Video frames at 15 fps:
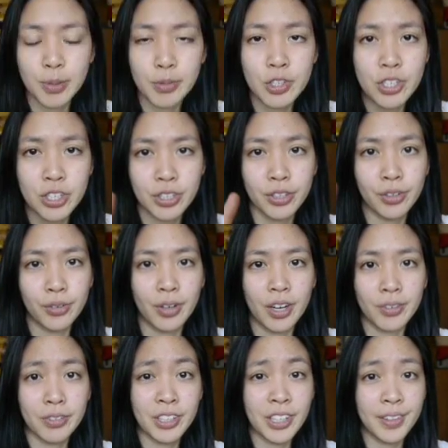Number two,
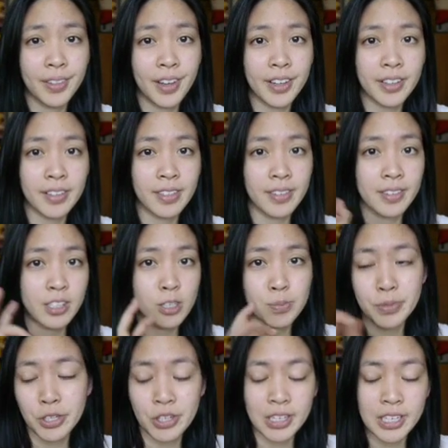I really like this
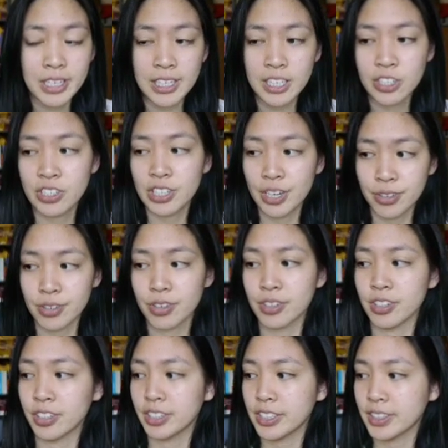community in
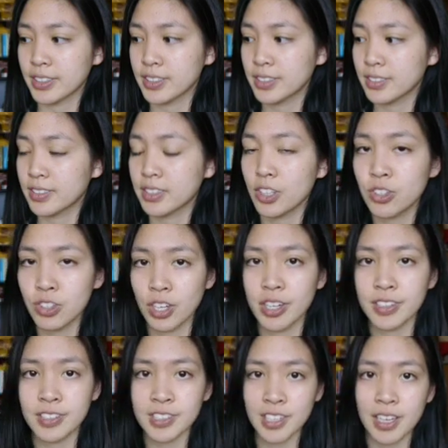general. It's such
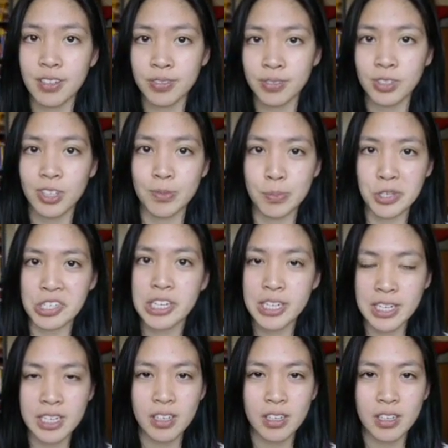a safe community.